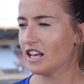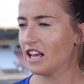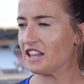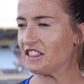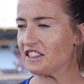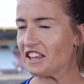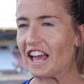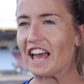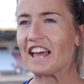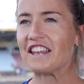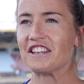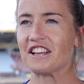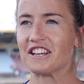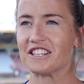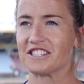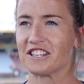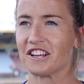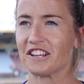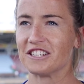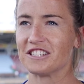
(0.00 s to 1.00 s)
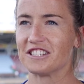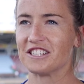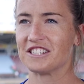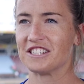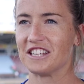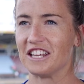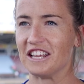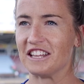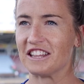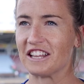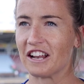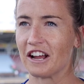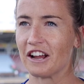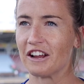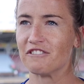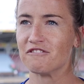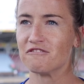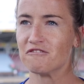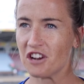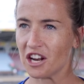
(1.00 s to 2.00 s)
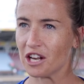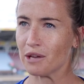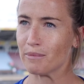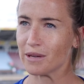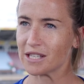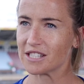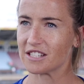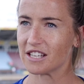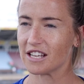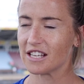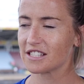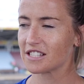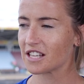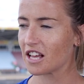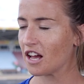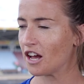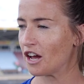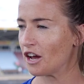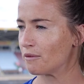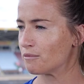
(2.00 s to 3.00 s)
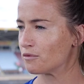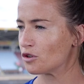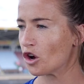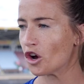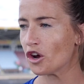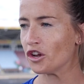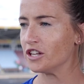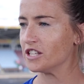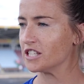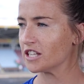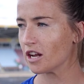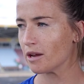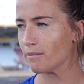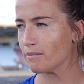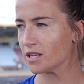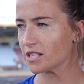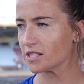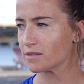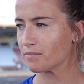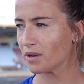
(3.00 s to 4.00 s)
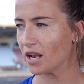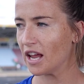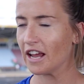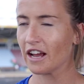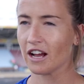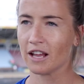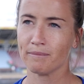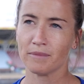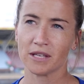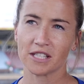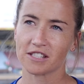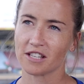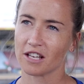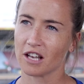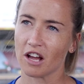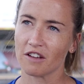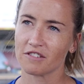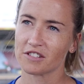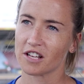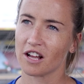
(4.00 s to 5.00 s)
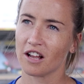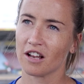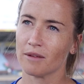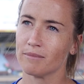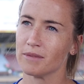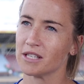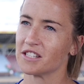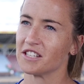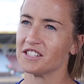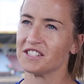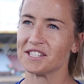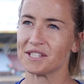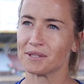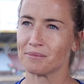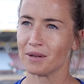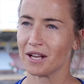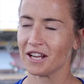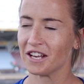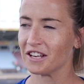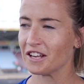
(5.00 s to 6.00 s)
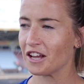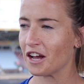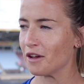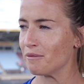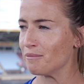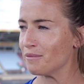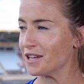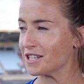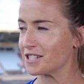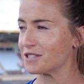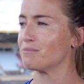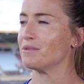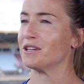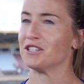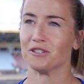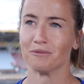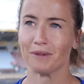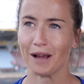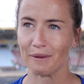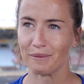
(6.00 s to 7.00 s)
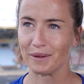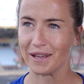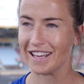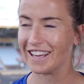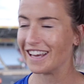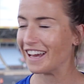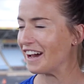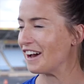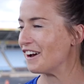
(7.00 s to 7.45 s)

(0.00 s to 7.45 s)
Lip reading: in the end, I started to see that I really missed it. Not only did I miss playing, I missed the lifestyle, I missed the discipline, I missed Bisham Abbey.